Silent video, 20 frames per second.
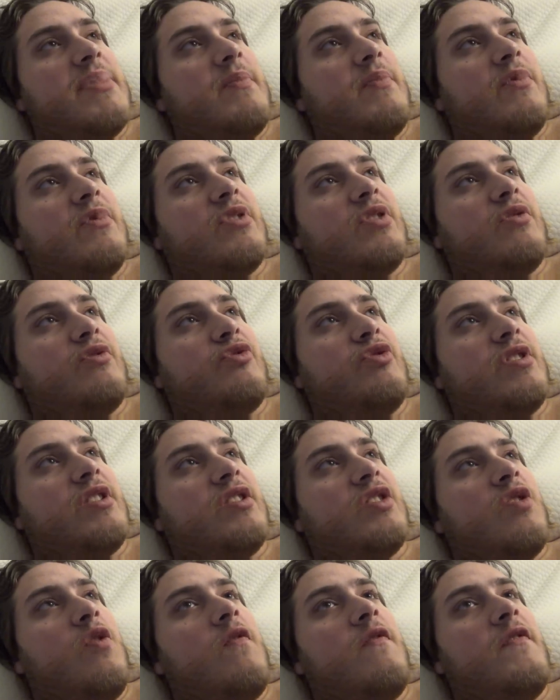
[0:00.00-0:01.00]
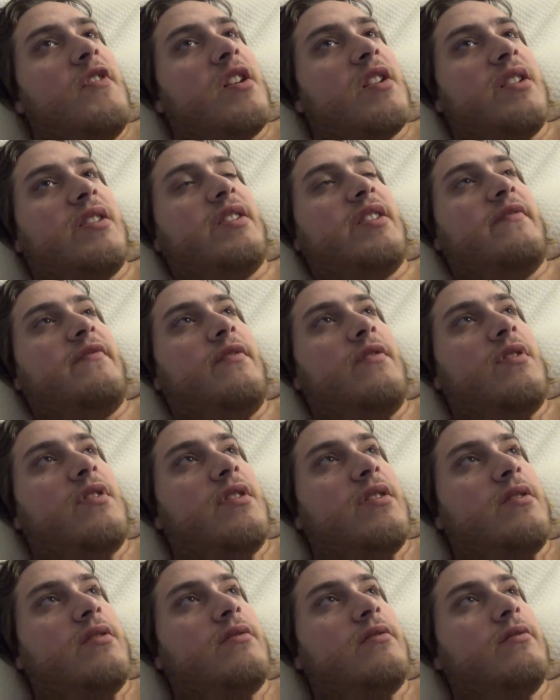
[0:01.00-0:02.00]
people are so treated so fucking
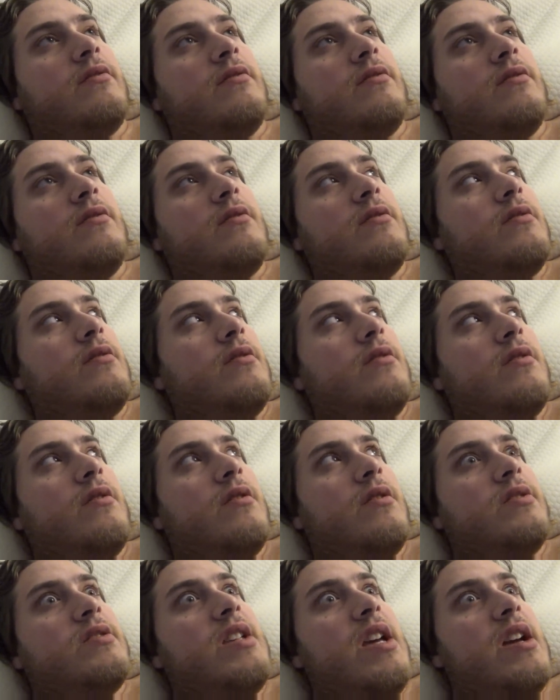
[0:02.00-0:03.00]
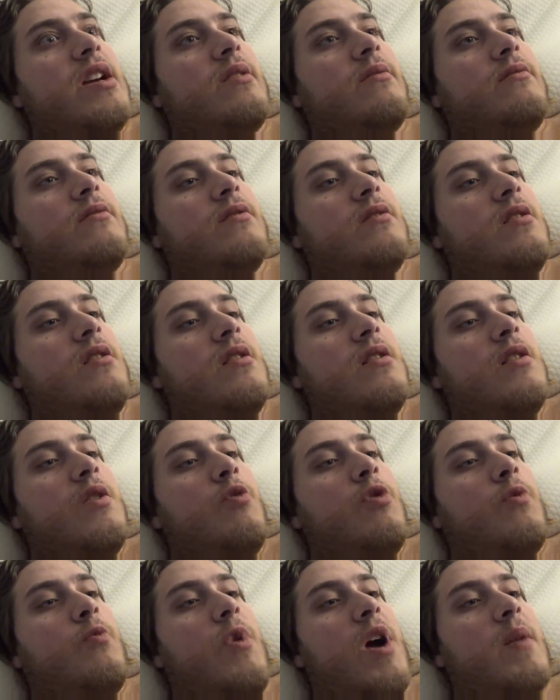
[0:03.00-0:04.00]
differently. Yet,
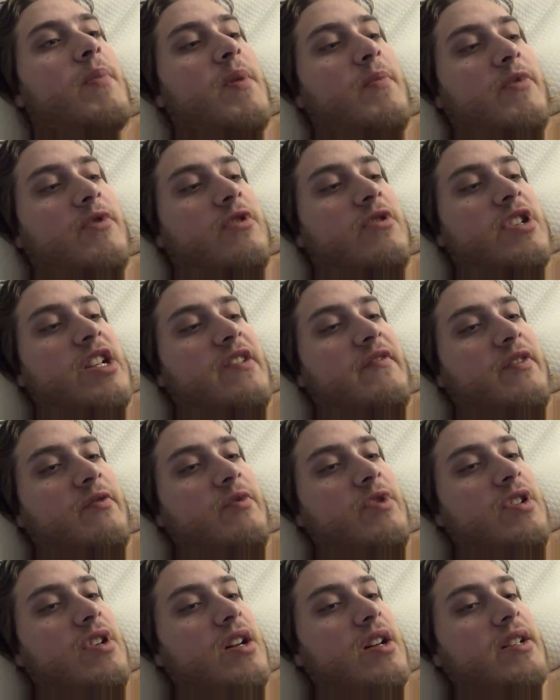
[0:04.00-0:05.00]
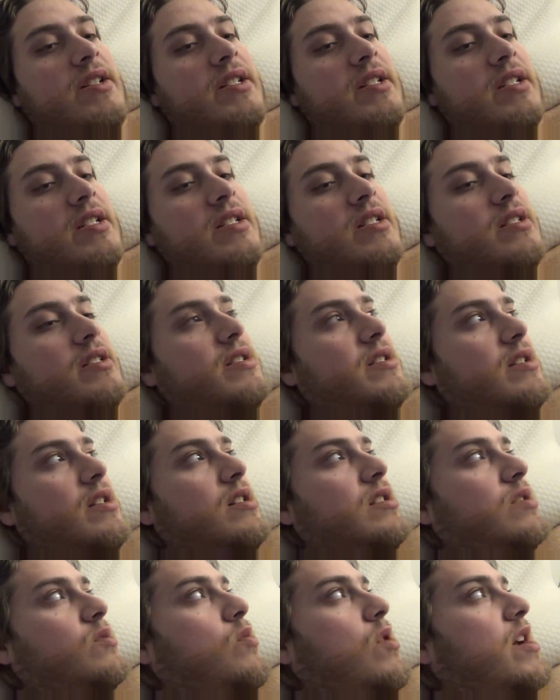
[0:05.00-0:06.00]
what white people don't even realize is,
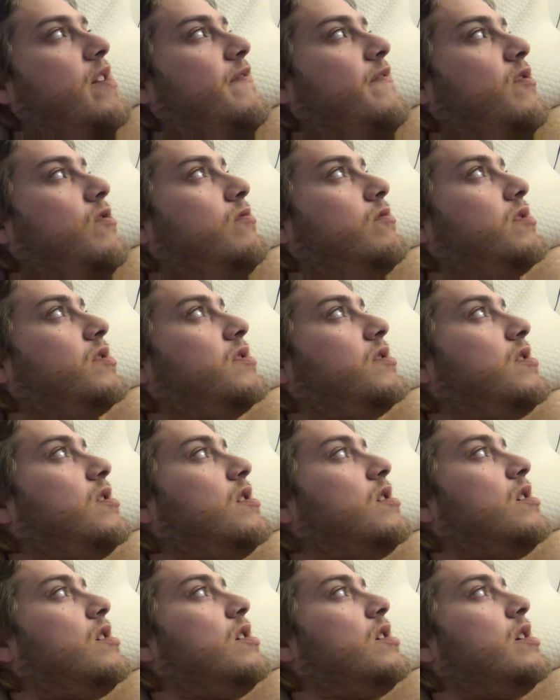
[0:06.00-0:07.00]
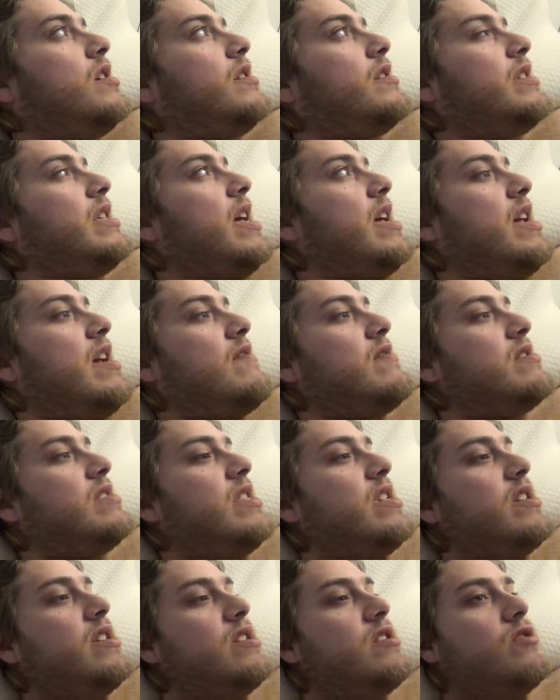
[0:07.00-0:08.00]
us white folks, is that
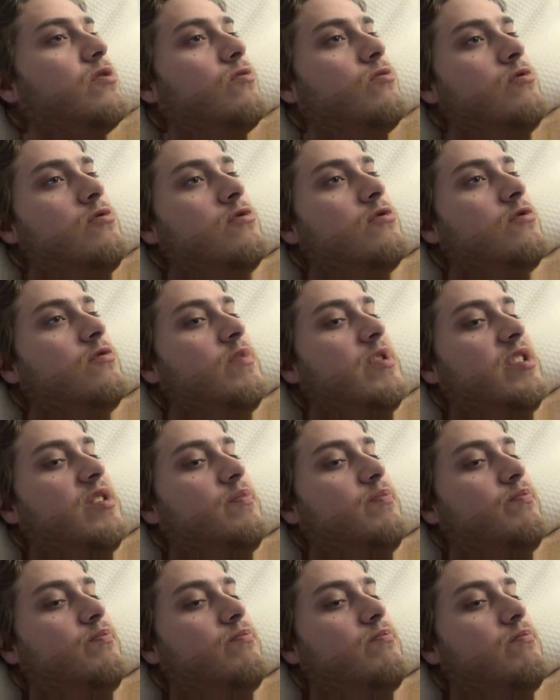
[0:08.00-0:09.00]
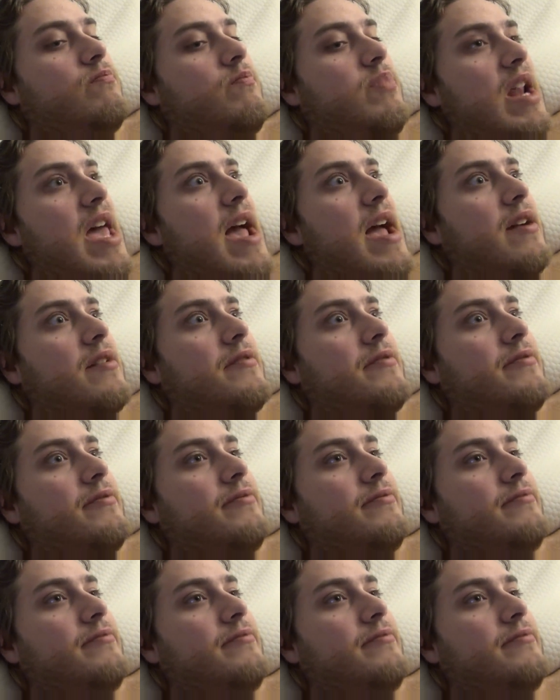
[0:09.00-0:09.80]
everything in your room is black.